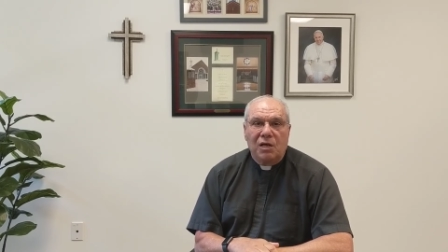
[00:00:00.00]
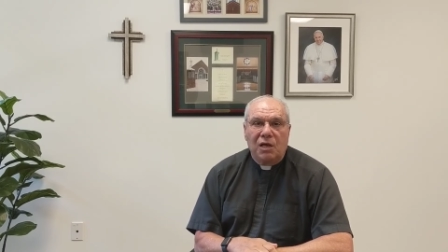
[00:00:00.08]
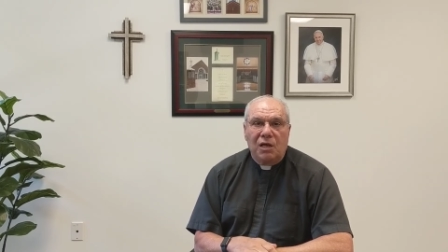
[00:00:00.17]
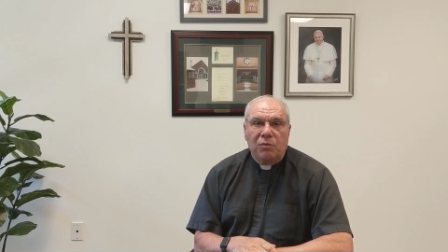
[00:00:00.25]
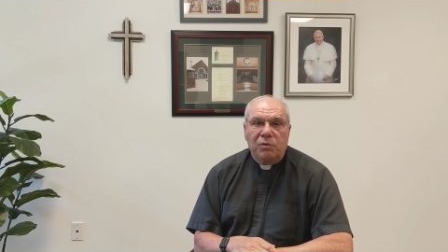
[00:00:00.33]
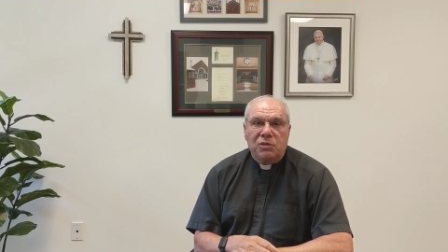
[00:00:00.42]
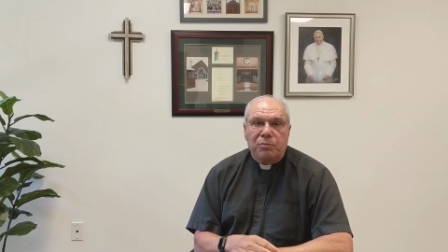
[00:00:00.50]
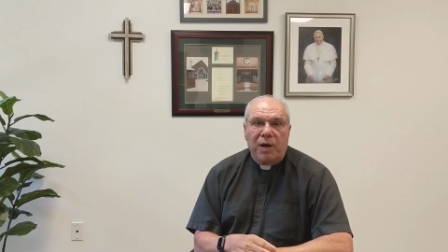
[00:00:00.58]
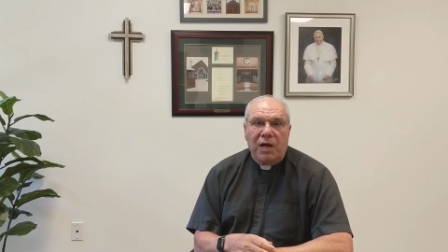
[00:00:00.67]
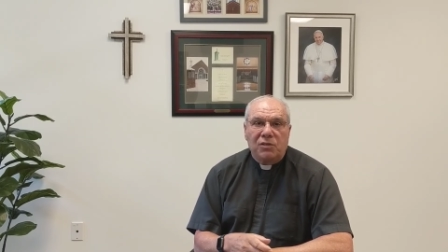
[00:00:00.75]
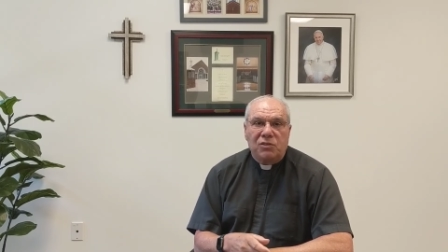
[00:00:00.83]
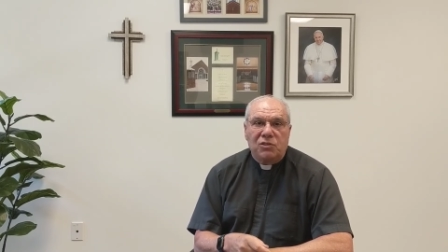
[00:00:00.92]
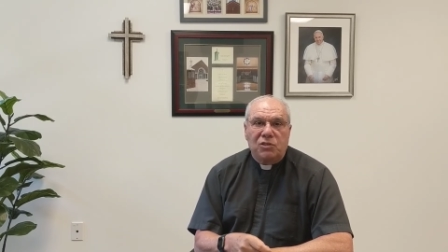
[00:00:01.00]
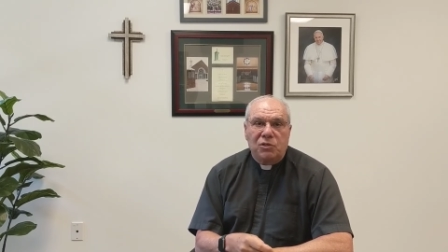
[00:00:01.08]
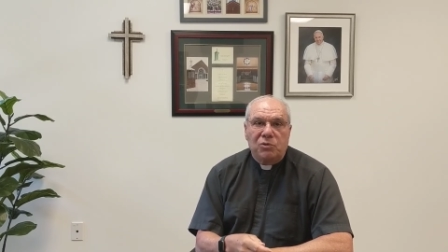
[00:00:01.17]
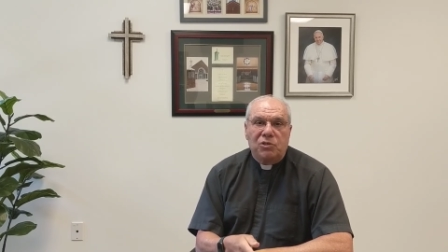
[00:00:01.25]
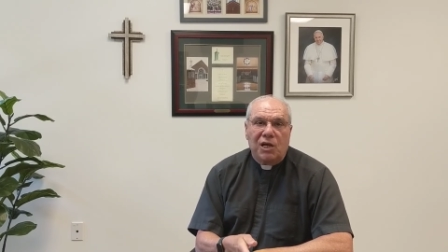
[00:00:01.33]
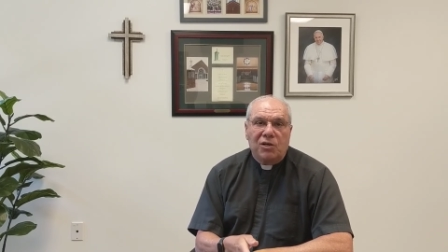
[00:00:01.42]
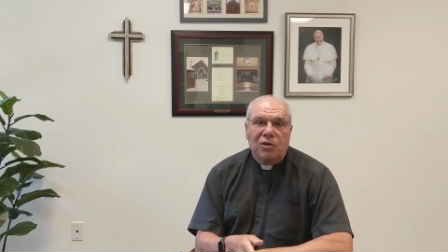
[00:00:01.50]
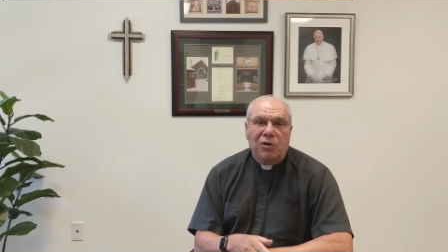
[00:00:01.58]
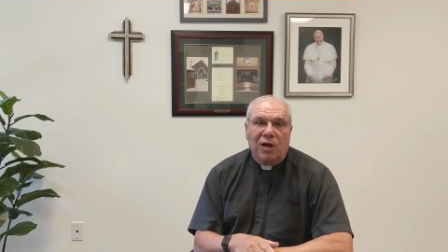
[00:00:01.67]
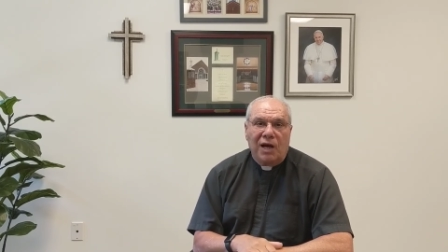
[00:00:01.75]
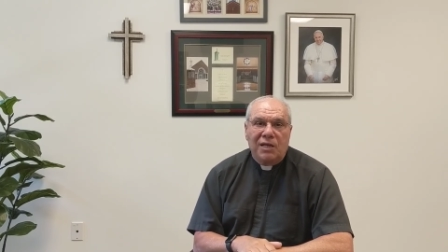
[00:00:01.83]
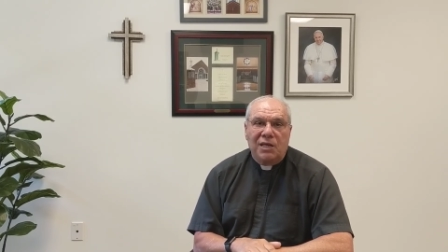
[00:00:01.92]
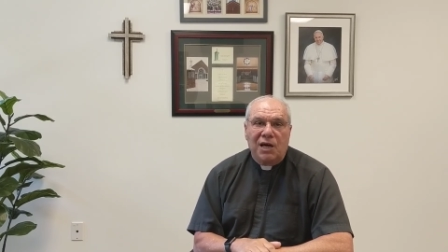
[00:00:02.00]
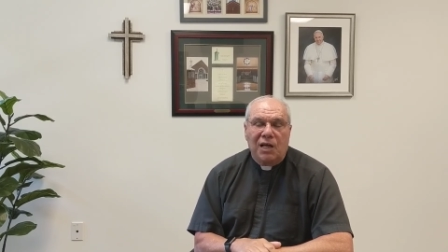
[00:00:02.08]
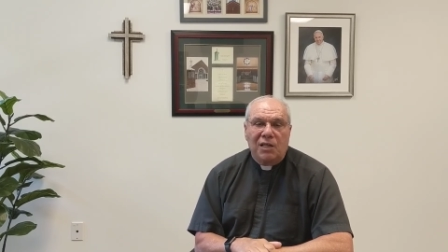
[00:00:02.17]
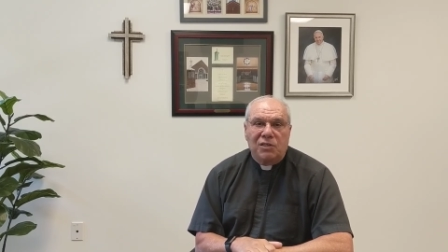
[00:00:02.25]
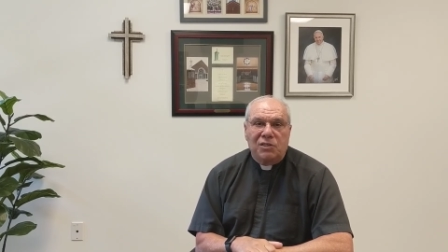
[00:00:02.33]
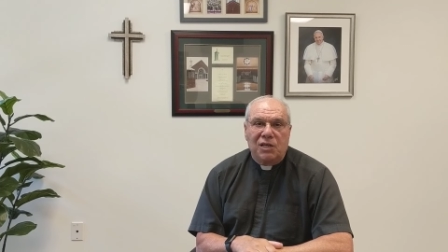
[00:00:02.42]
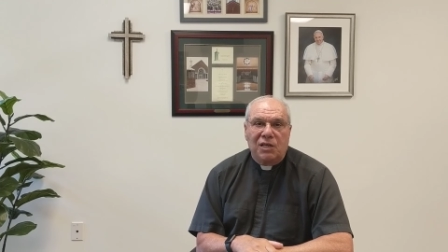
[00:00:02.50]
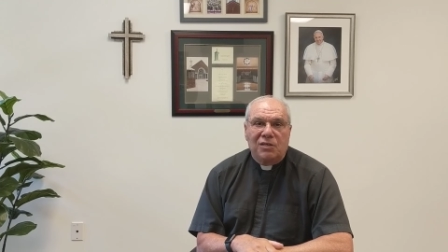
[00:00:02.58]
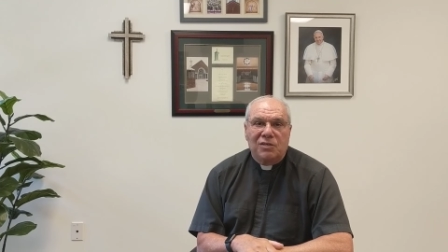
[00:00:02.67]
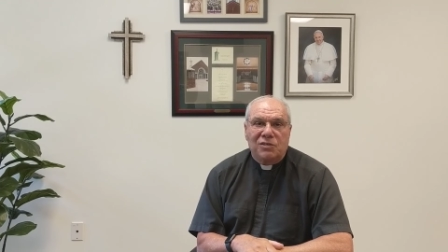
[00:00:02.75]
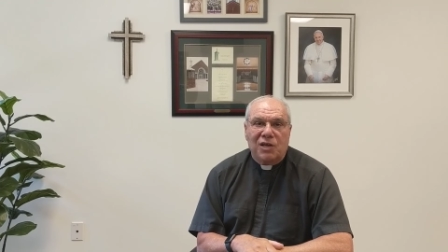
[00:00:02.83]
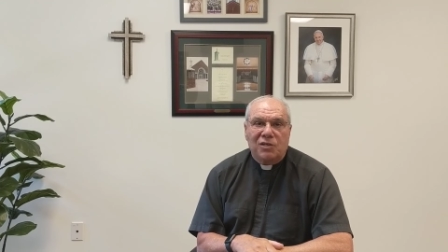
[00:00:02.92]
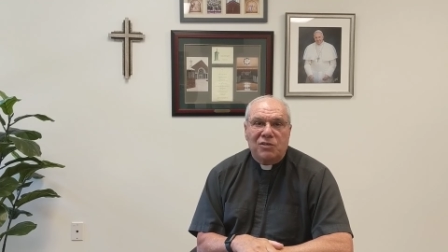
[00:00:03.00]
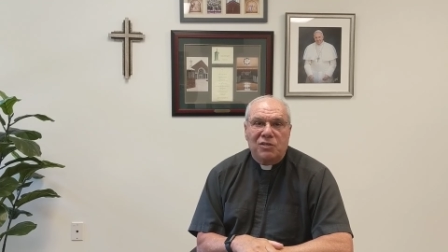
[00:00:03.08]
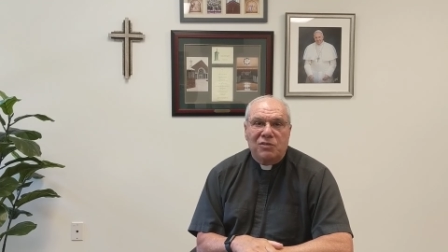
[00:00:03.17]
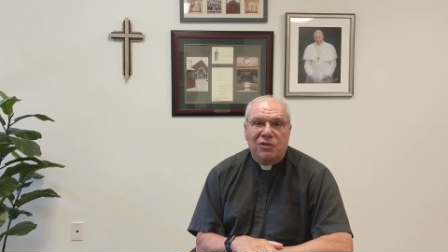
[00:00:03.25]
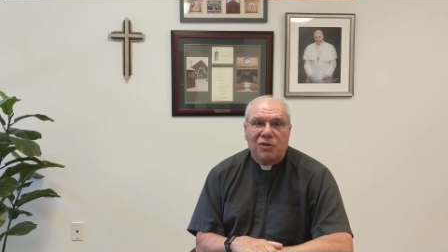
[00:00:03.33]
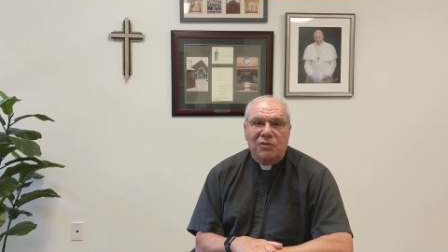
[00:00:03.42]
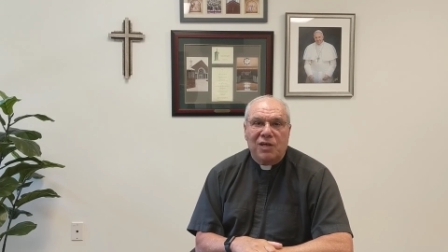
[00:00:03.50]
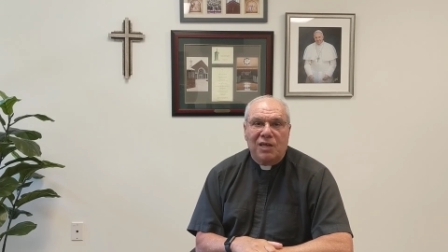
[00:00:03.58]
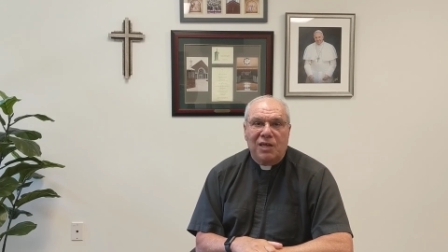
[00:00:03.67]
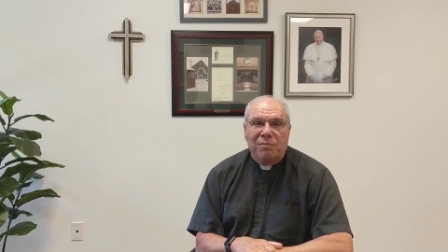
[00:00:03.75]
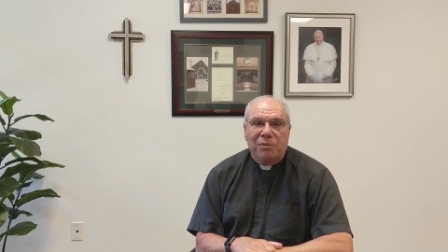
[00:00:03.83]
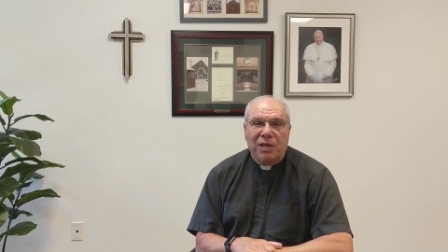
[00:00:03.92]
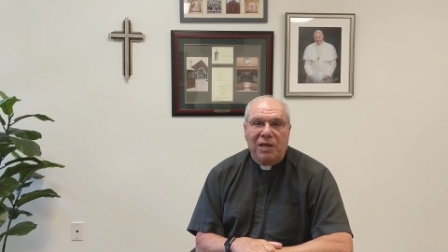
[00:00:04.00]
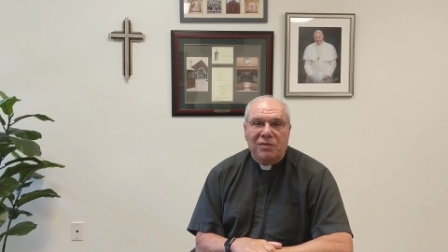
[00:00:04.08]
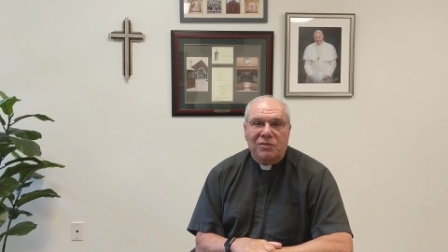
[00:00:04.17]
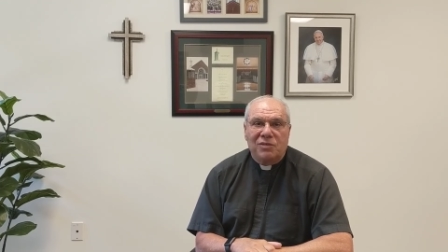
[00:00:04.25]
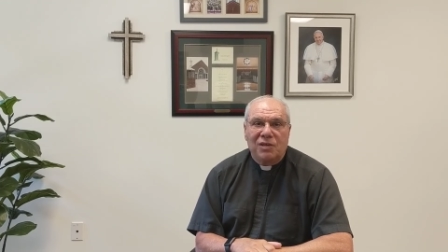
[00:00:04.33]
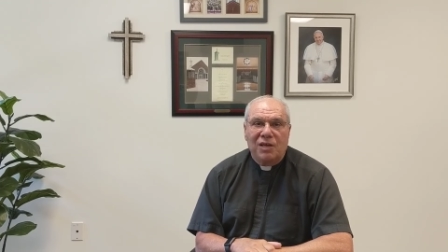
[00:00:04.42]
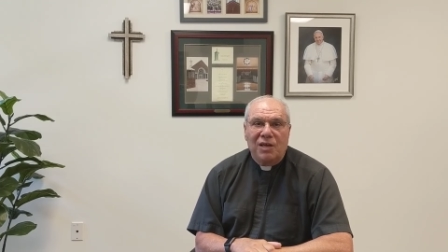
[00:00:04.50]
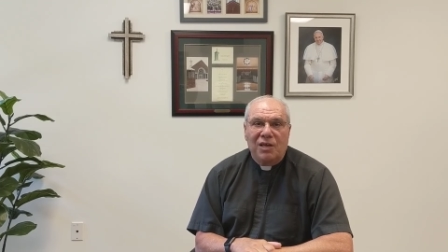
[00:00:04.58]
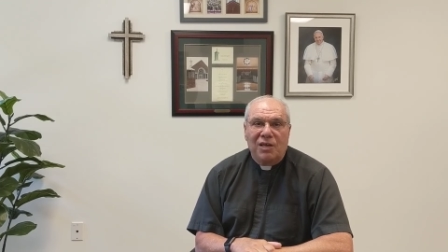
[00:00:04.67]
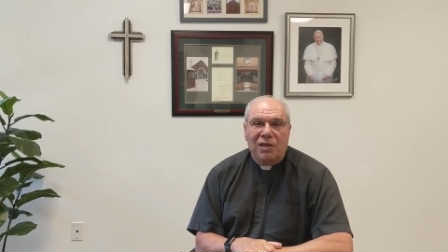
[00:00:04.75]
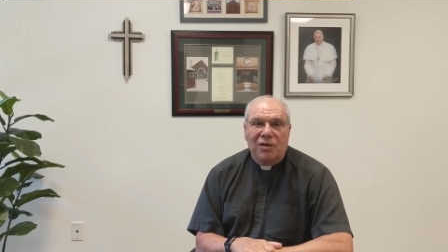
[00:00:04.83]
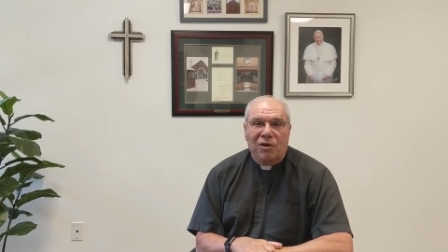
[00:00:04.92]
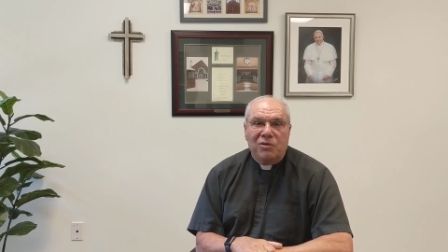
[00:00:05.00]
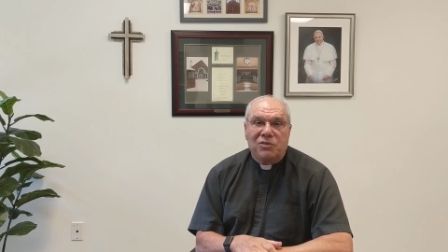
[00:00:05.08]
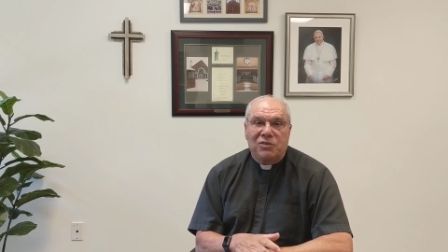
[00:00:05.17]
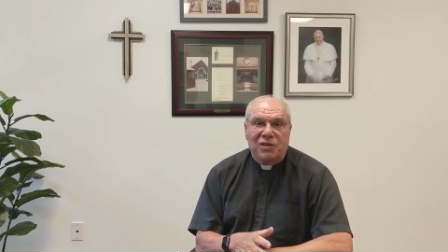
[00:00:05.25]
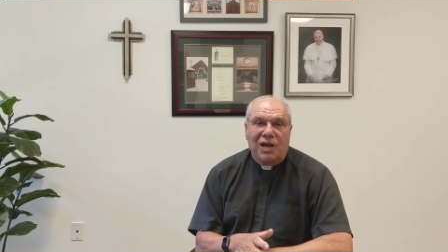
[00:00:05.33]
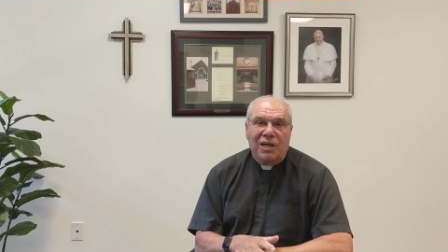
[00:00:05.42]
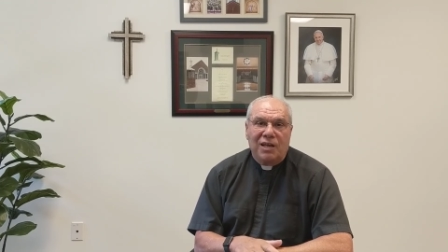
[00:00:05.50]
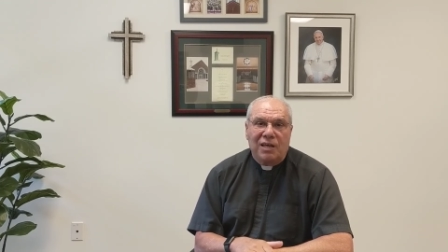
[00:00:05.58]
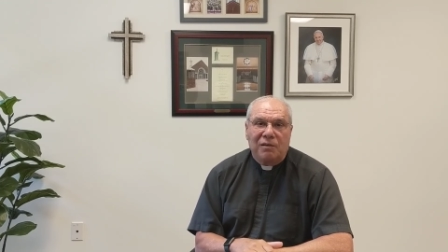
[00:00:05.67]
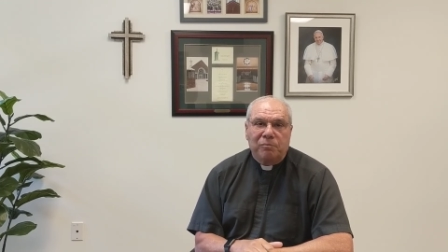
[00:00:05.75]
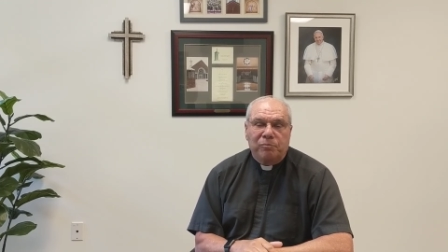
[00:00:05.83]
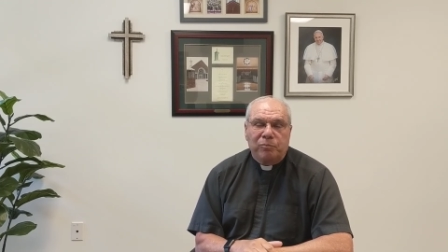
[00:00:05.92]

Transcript: in response to gender ideology discussions that are taking place in our society.